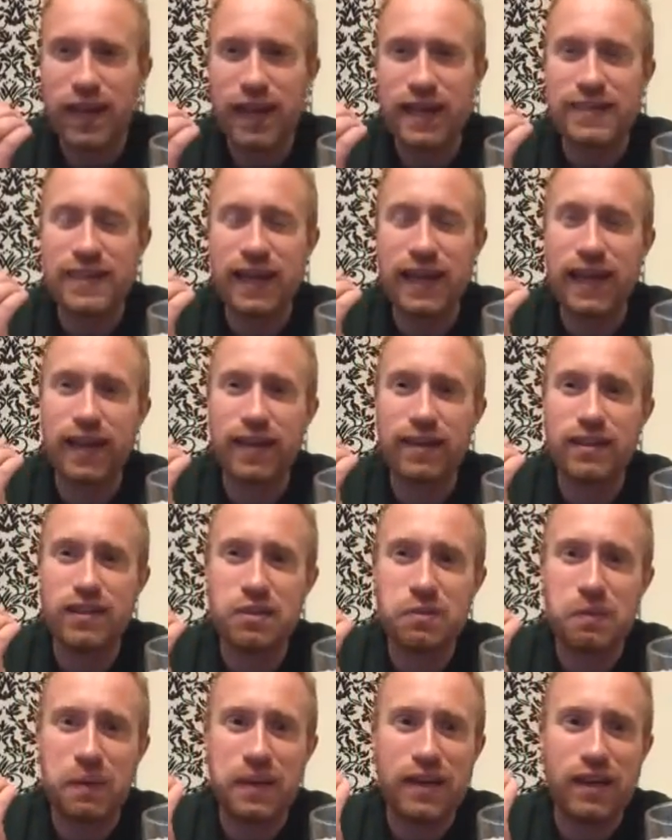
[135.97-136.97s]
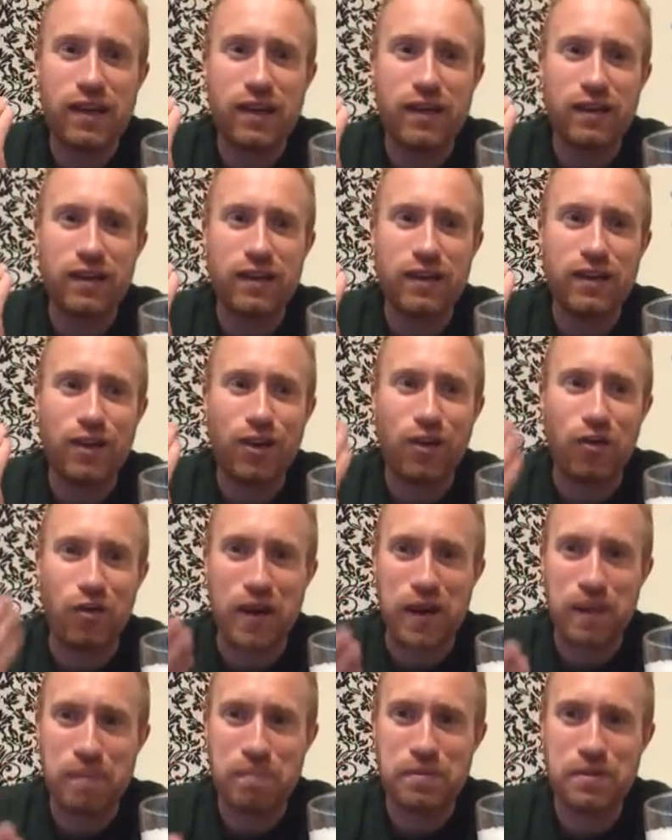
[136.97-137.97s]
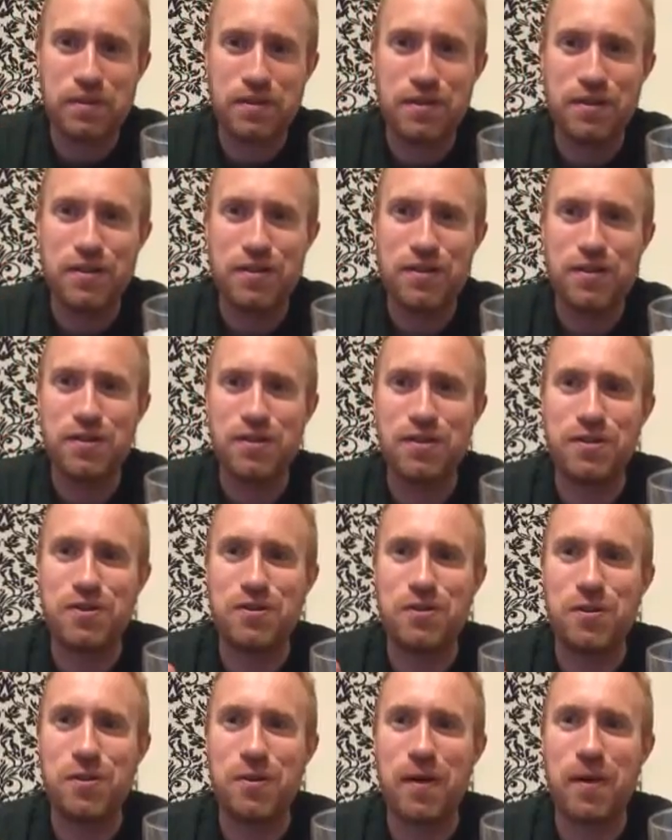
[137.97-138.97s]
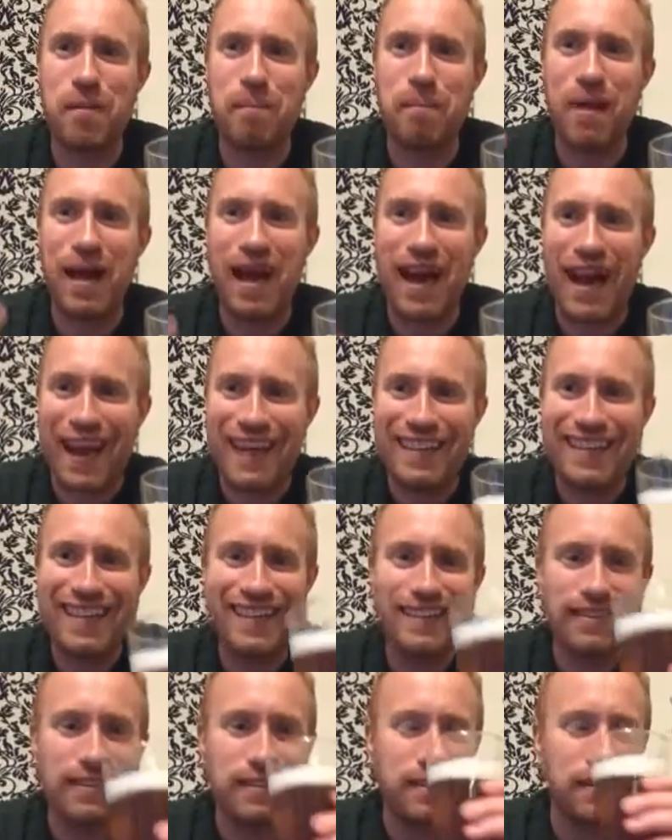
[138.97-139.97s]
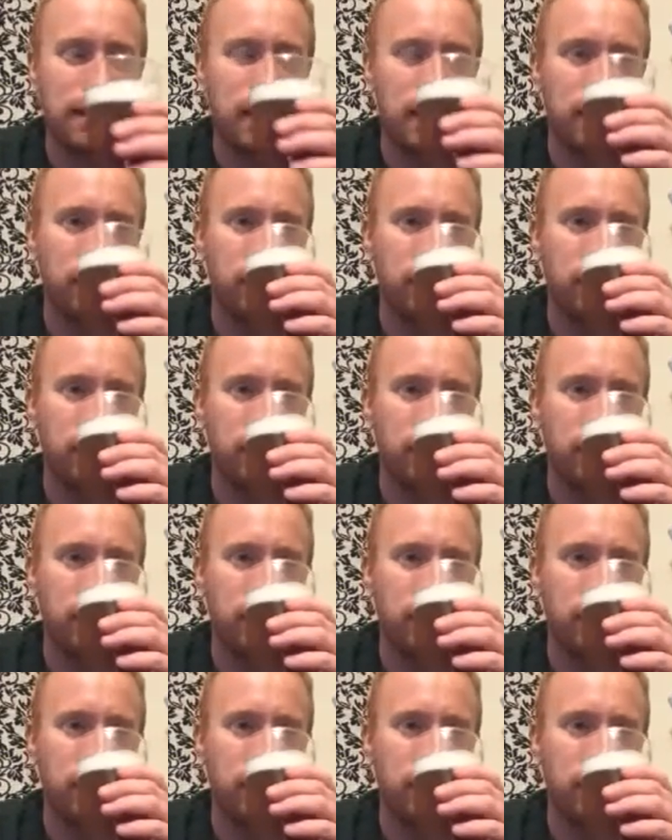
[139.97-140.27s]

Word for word: it's like sweet grapes stroke pine needles.